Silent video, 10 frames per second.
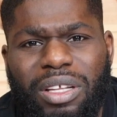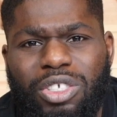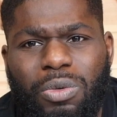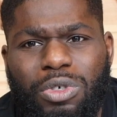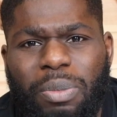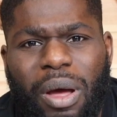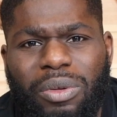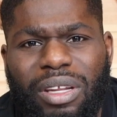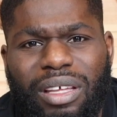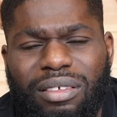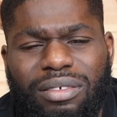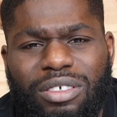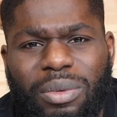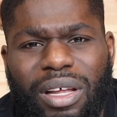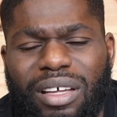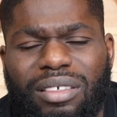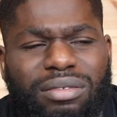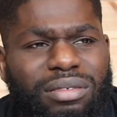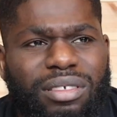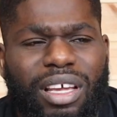like £200 in it, something like that.
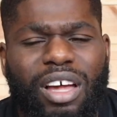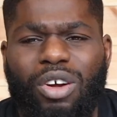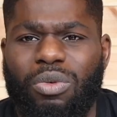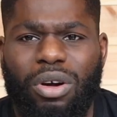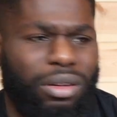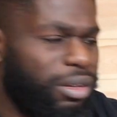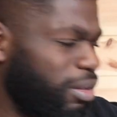Can't go wrong.